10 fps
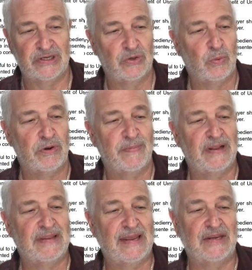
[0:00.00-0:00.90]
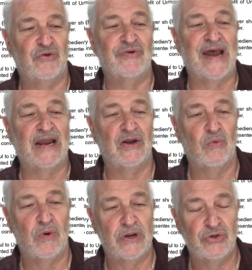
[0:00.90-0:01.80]
Don't worry about that. You're not going to
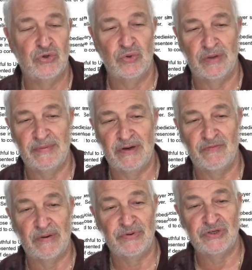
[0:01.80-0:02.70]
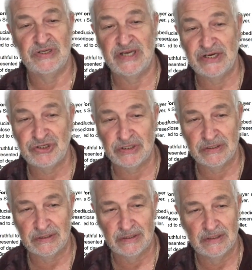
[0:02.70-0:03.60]
want to do limited representation.
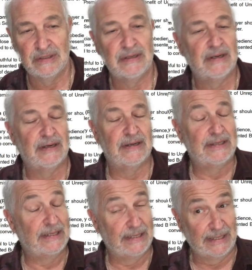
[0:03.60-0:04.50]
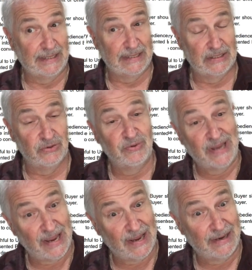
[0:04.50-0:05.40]
You
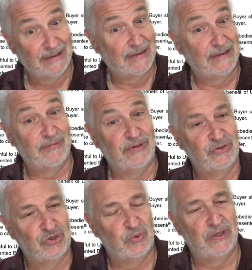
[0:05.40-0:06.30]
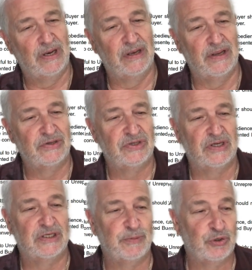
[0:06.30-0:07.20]
can. I would do it unless
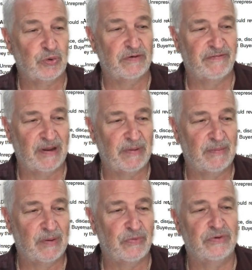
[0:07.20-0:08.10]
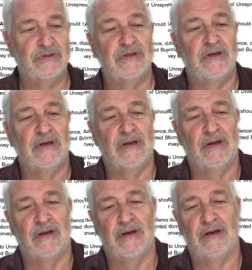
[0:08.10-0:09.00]
it's between family members
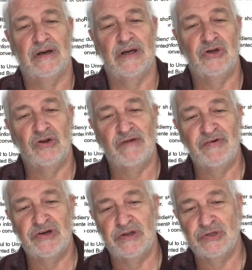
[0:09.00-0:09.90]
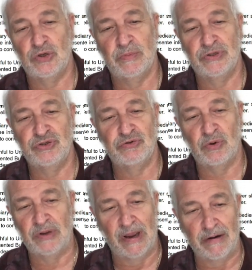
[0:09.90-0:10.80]
and you love each other so much you
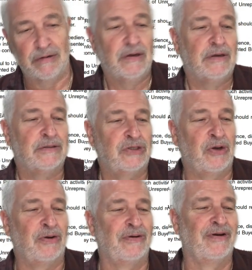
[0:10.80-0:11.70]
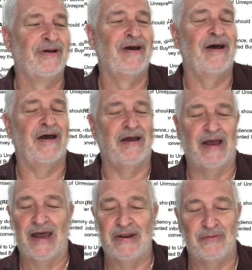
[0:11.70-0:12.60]
don't care. So,
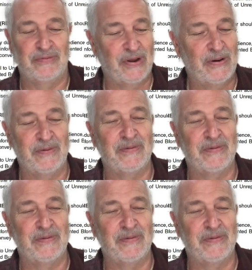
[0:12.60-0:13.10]
I don't know.